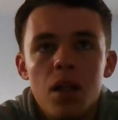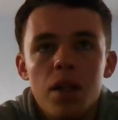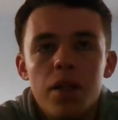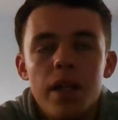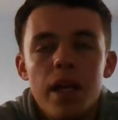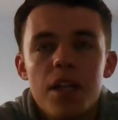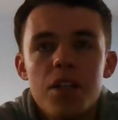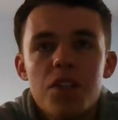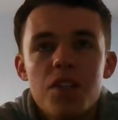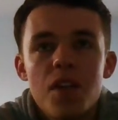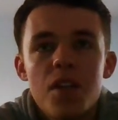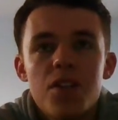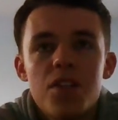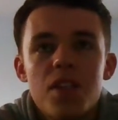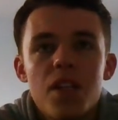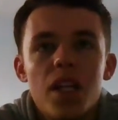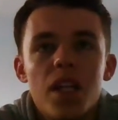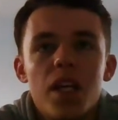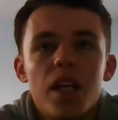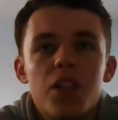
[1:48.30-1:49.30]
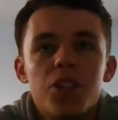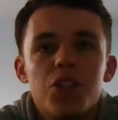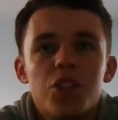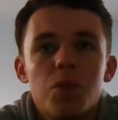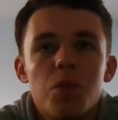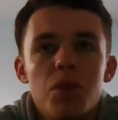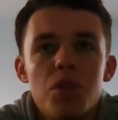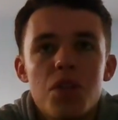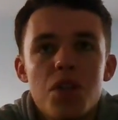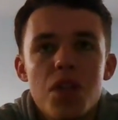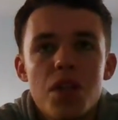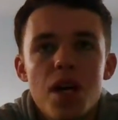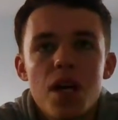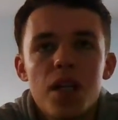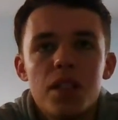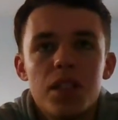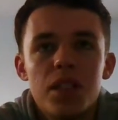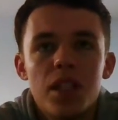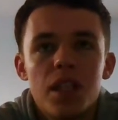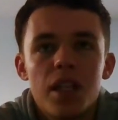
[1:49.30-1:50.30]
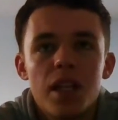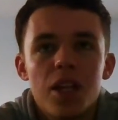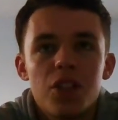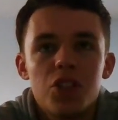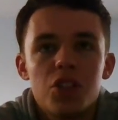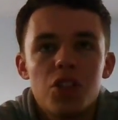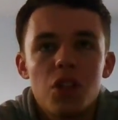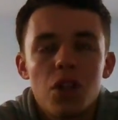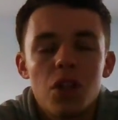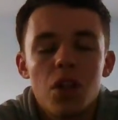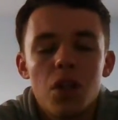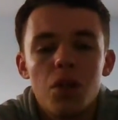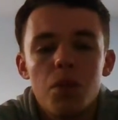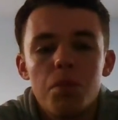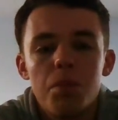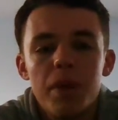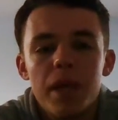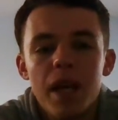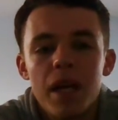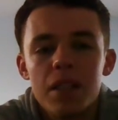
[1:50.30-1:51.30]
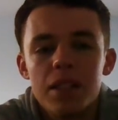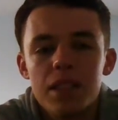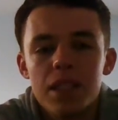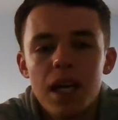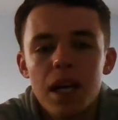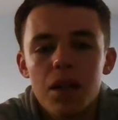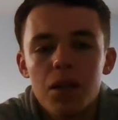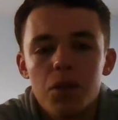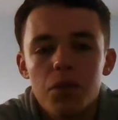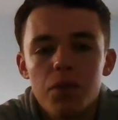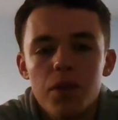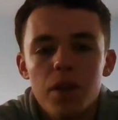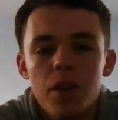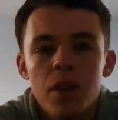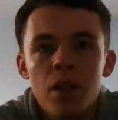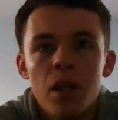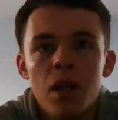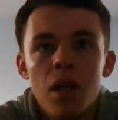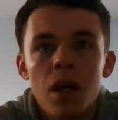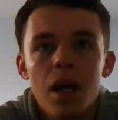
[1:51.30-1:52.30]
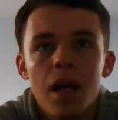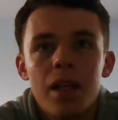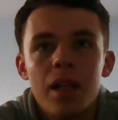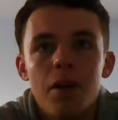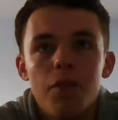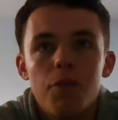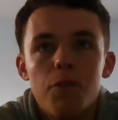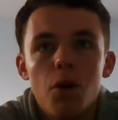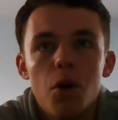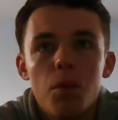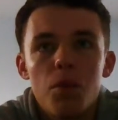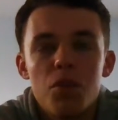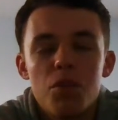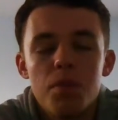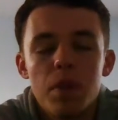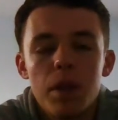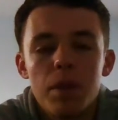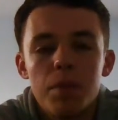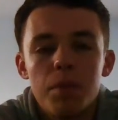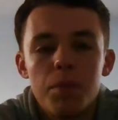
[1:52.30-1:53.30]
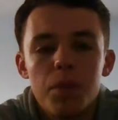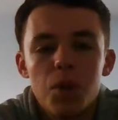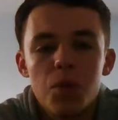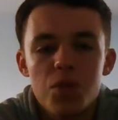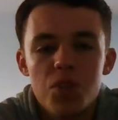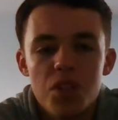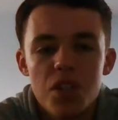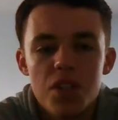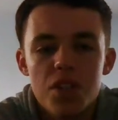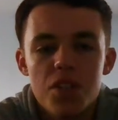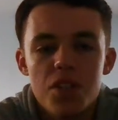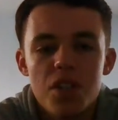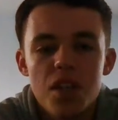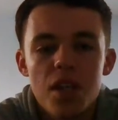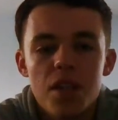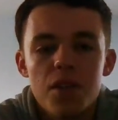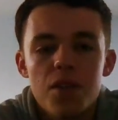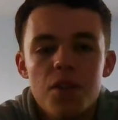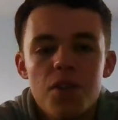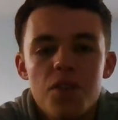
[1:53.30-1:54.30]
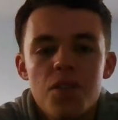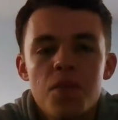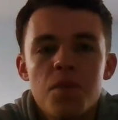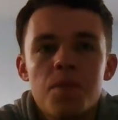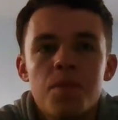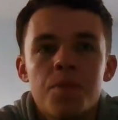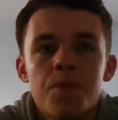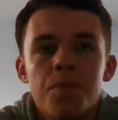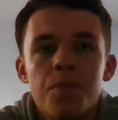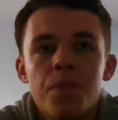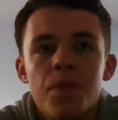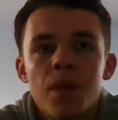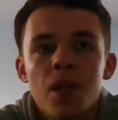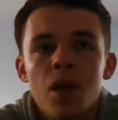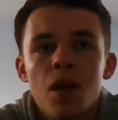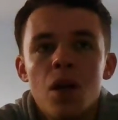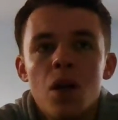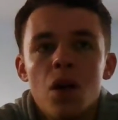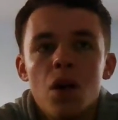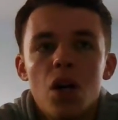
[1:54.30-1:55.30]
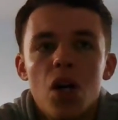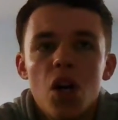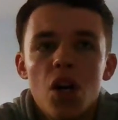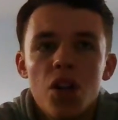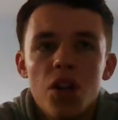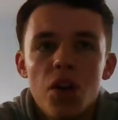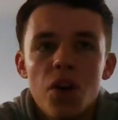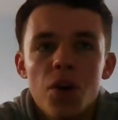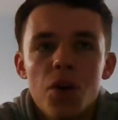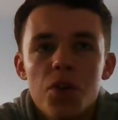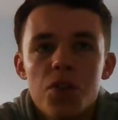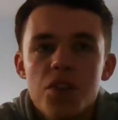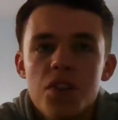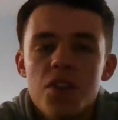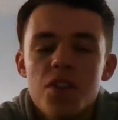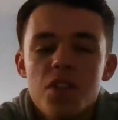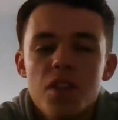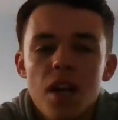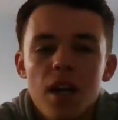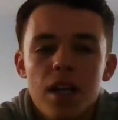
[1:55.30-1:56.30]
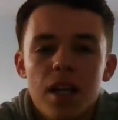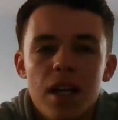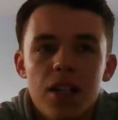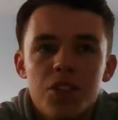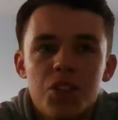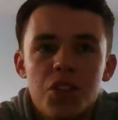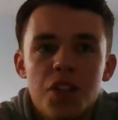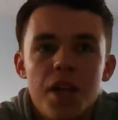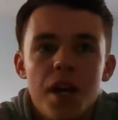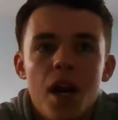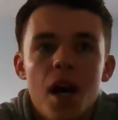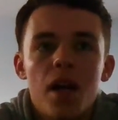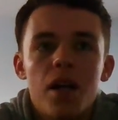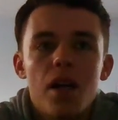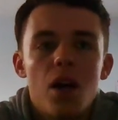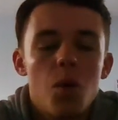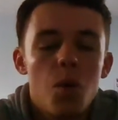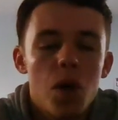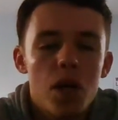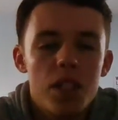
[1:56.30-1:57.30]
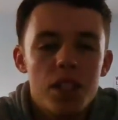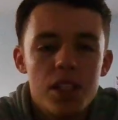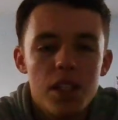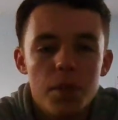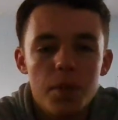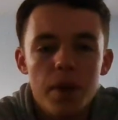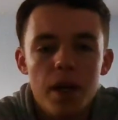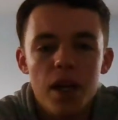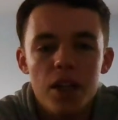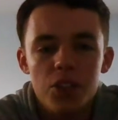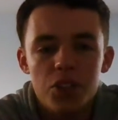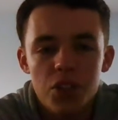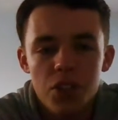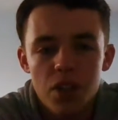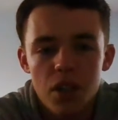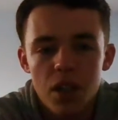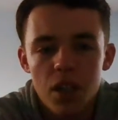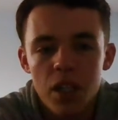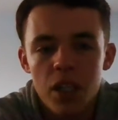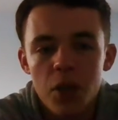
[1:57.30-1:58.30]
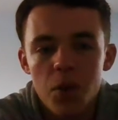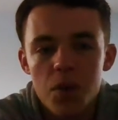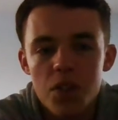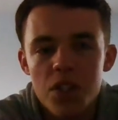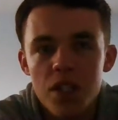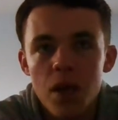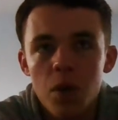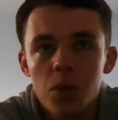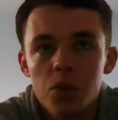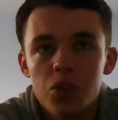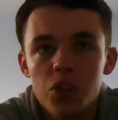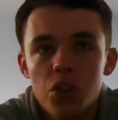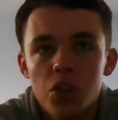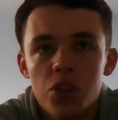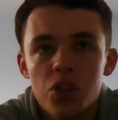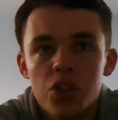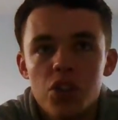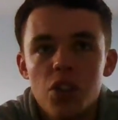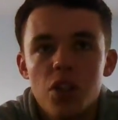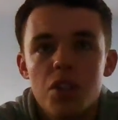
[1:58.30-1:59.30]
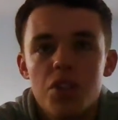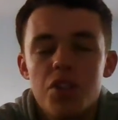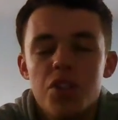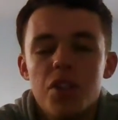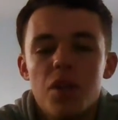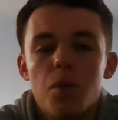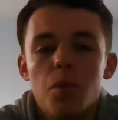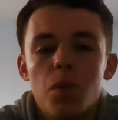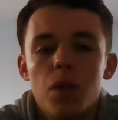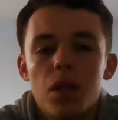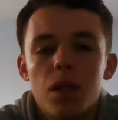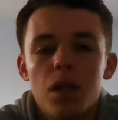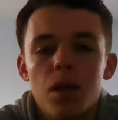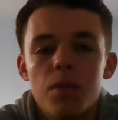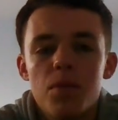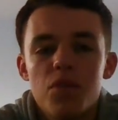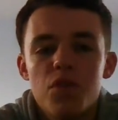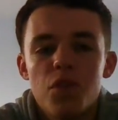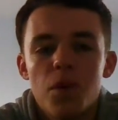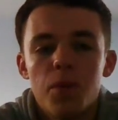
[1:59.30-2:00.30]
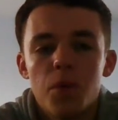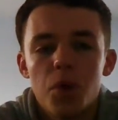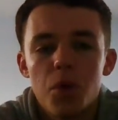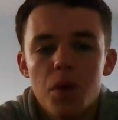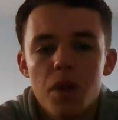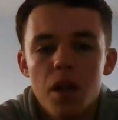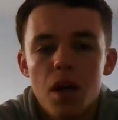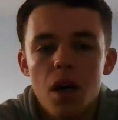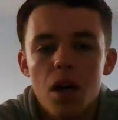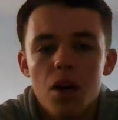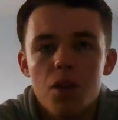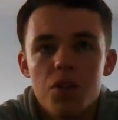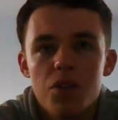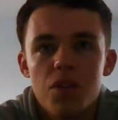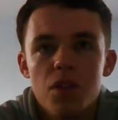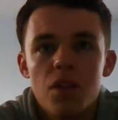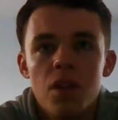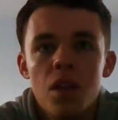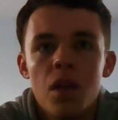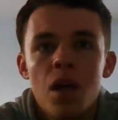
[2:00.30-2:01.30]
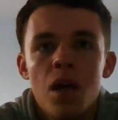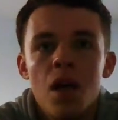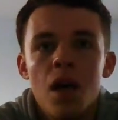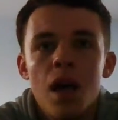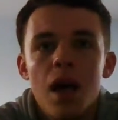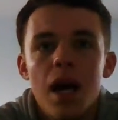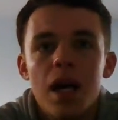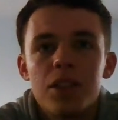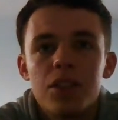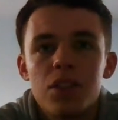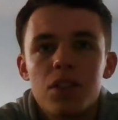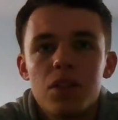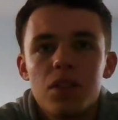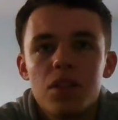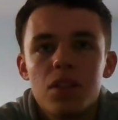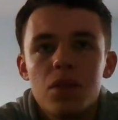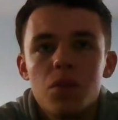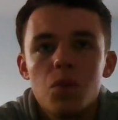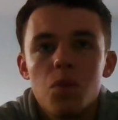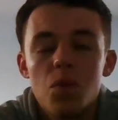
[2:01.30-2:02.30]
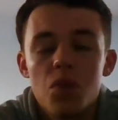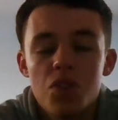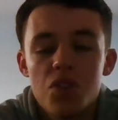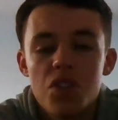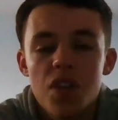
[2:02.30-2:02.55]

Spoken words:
Next destination was third in the national hunt behind Galvin, and that form has been boosted since. Other horses that catch the eye are Waiting Patiently, who has now joined Christian Williams from Ruth Carson, and was